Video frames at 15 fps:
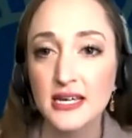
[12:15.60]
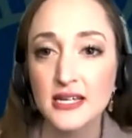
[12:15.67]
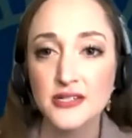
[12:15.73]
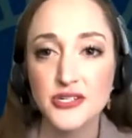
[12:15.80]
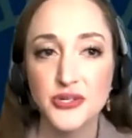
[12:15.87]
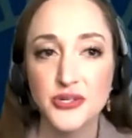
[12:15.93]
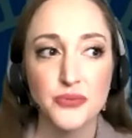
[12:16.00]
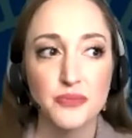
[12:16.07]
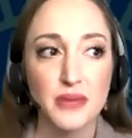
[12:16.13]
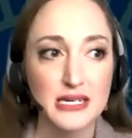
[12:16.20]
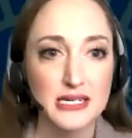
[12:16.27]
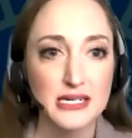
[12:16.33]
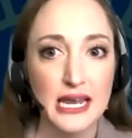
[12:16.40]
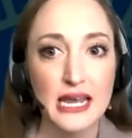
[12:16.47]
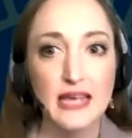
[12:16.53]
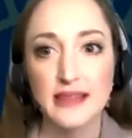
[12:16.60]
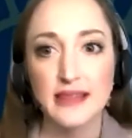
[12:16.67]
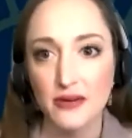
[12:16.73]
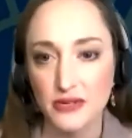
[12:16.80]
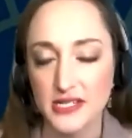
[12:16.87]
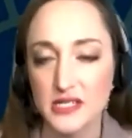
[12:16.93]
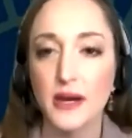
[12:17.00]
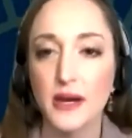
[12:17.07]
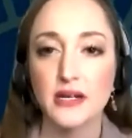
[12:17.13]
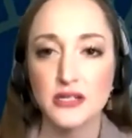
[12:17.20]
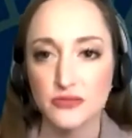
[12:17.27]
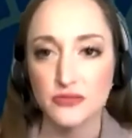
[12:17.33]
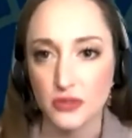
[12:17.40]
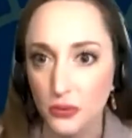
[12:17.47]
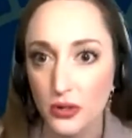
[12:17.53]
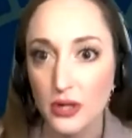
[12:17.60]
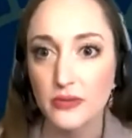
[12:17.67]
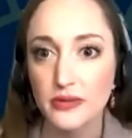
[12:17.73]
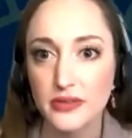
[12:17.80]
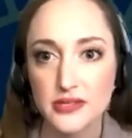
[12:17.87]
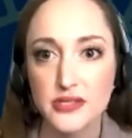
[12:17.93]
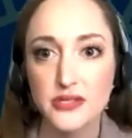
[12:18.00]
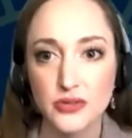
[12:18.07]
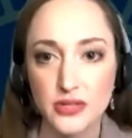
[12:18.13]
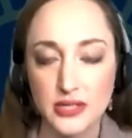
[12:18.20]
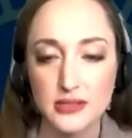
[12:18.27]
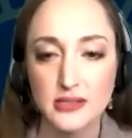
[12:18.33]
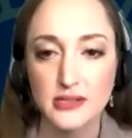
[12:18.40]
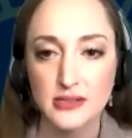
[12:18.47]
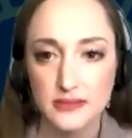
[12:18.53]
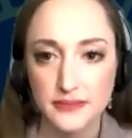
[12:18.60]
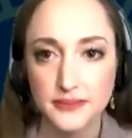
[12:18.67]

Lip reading: to maintain that respect and rapport with the students.